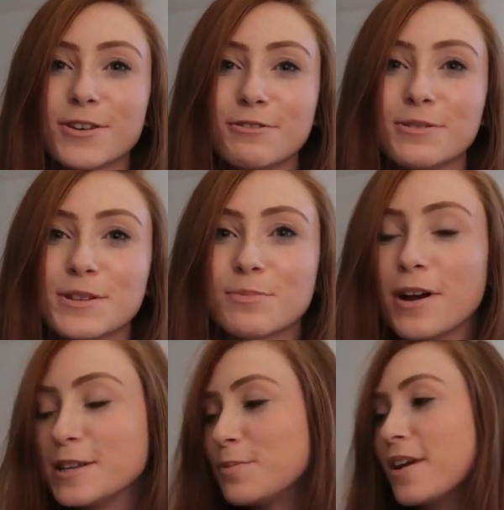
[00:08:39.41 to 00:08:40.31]
It's gonna ruin the
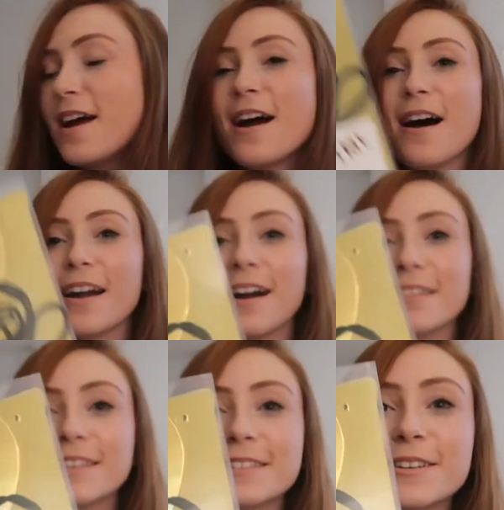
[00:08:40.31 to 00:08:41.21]
surprise, but I
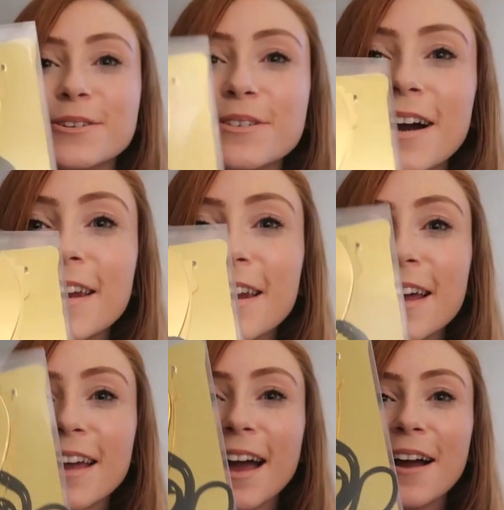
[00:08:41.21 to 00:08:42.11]
got this cool kind of
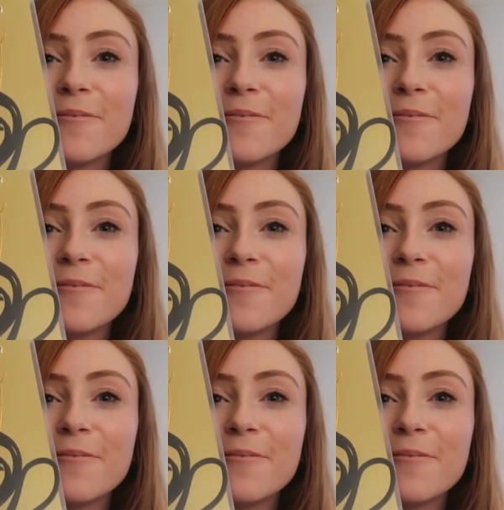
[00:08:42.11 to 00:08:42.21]
like